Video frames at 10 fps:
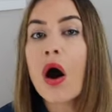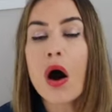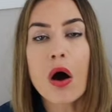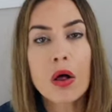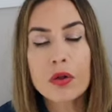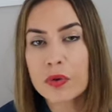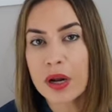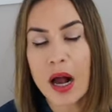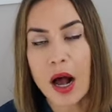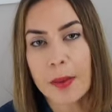All
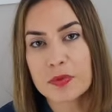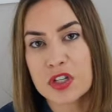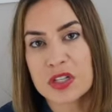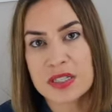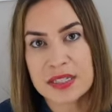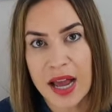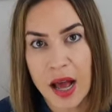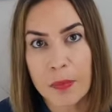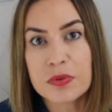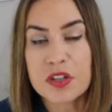great options to
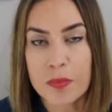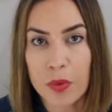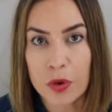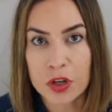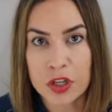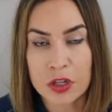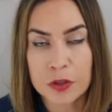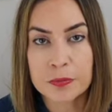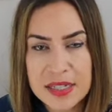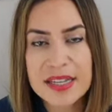help support
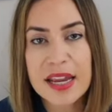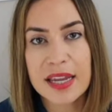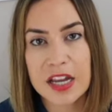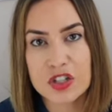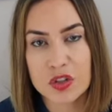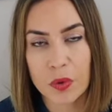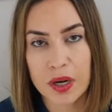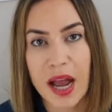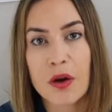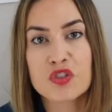you stay engaged in the
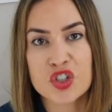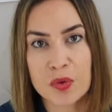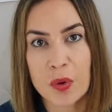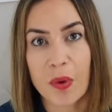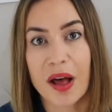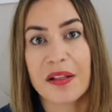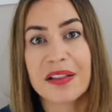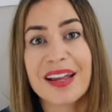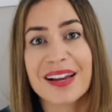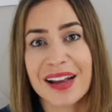workout, do it
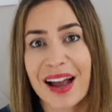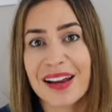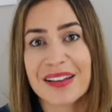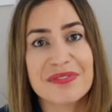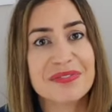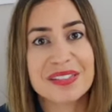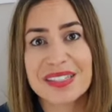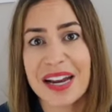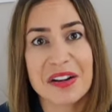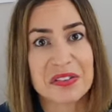well, and kind of
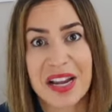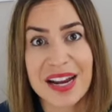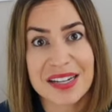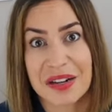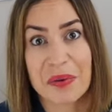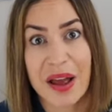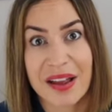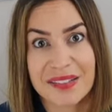stay entertained in a way.